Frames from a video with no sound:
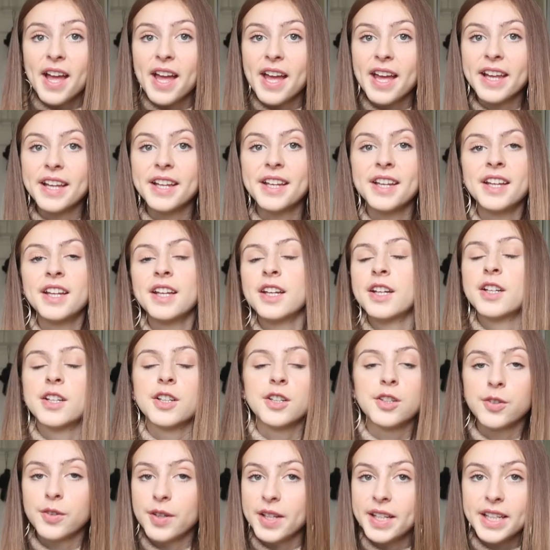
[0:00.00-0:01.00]
egg.
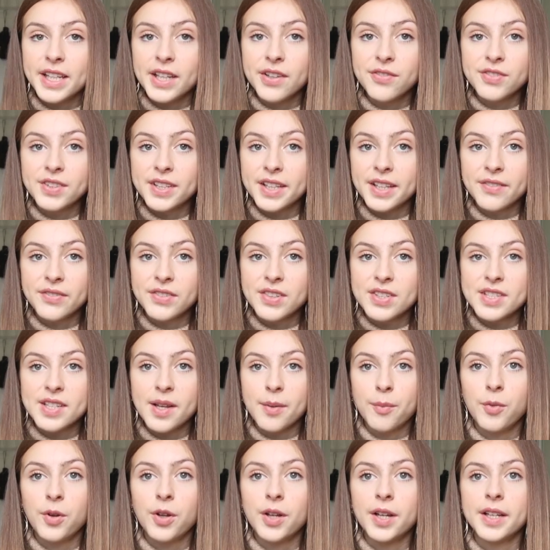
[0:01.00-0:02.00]
Great gift to give to
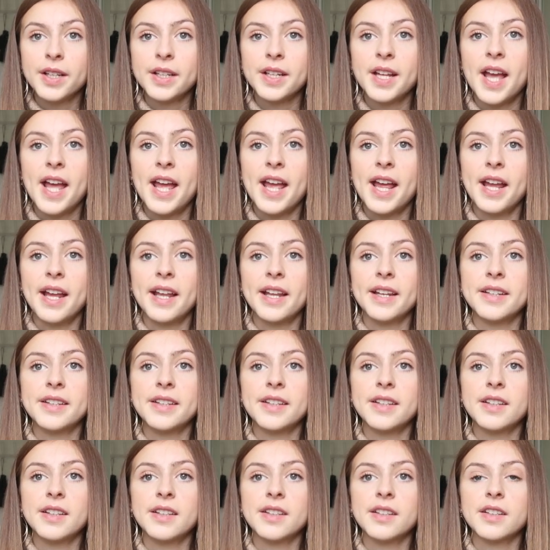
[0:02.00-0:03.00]
someone, and
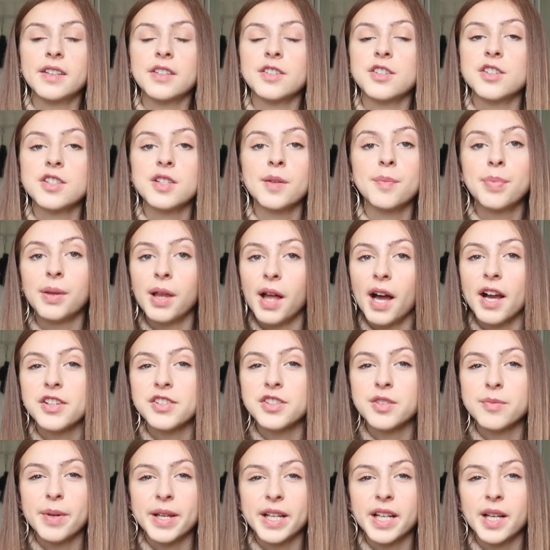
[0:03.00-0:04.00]
it just
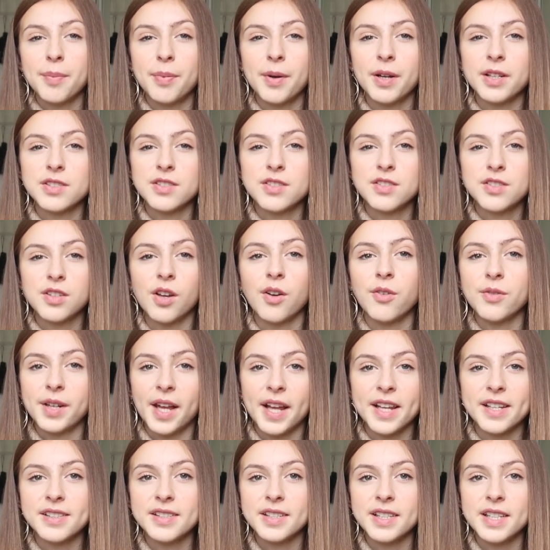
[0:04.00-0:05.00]
applies your makeup on so
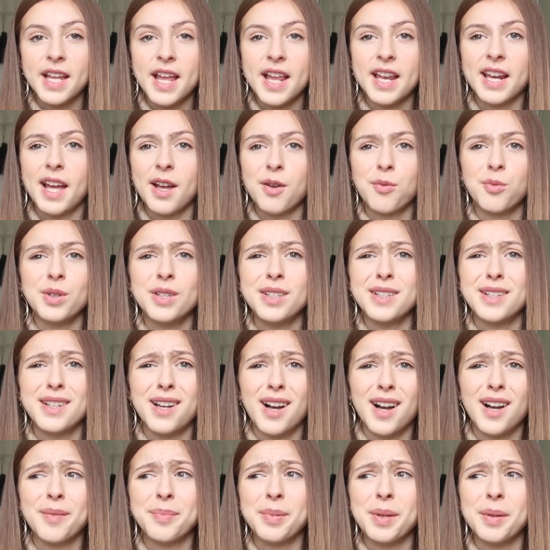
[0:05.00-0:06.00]
nicely, and I would
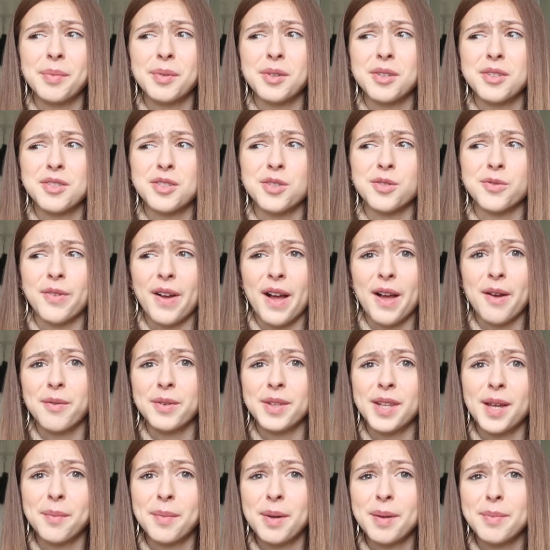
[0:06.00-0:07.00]
not be able to survive
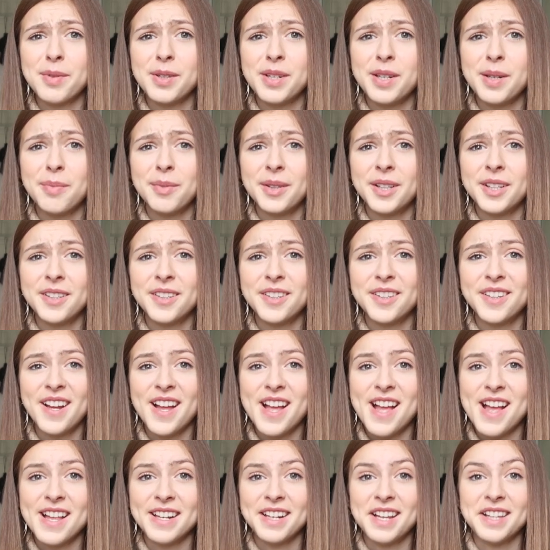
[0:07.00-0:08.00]
without my beauty blender,
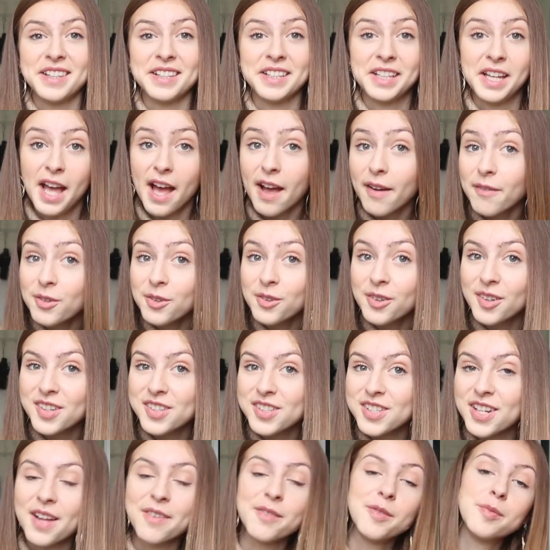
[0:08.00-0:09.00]
and I think everyone
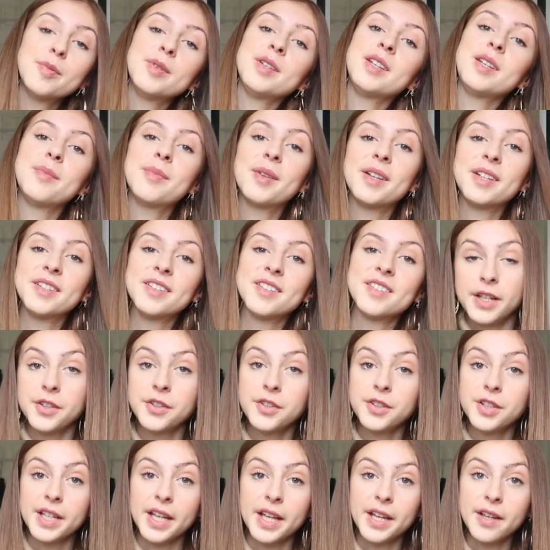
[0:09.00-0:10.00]
should have a beauty blender.
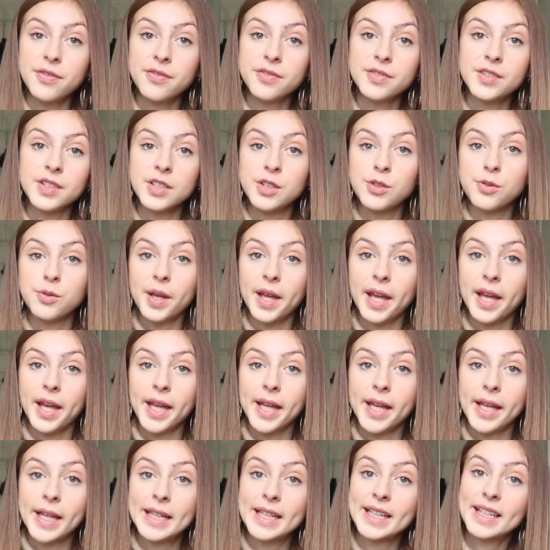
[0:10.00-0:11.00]
Another gift you
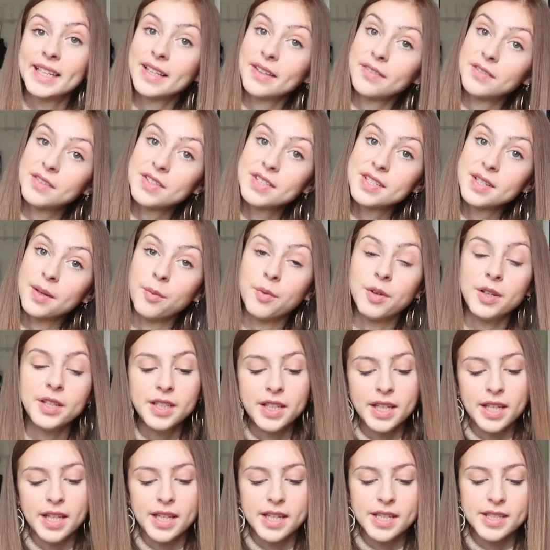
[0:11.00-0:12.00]
can give to
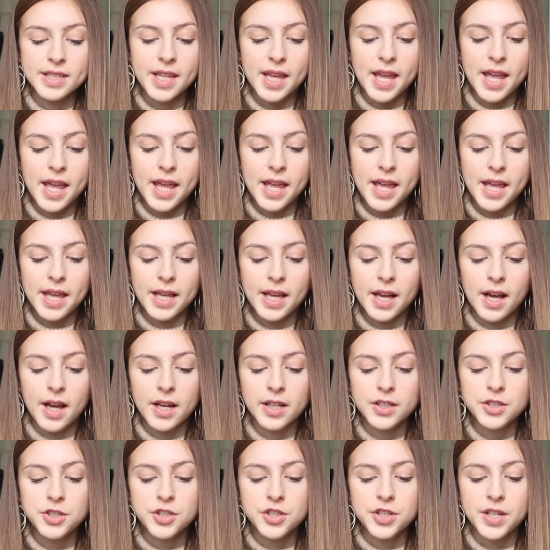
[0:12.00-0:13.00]
someone is a
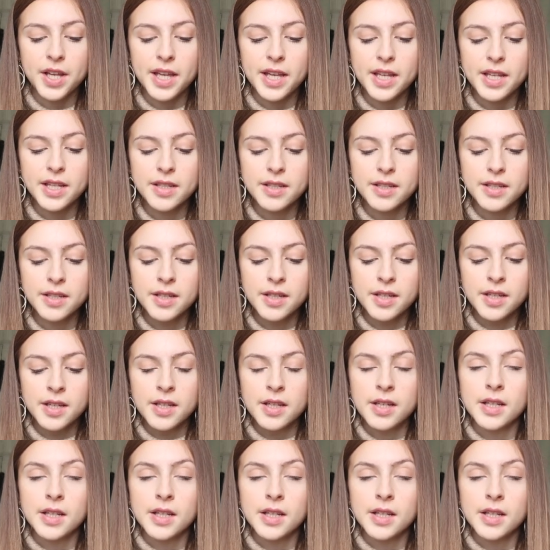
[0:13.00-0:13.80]
Unchained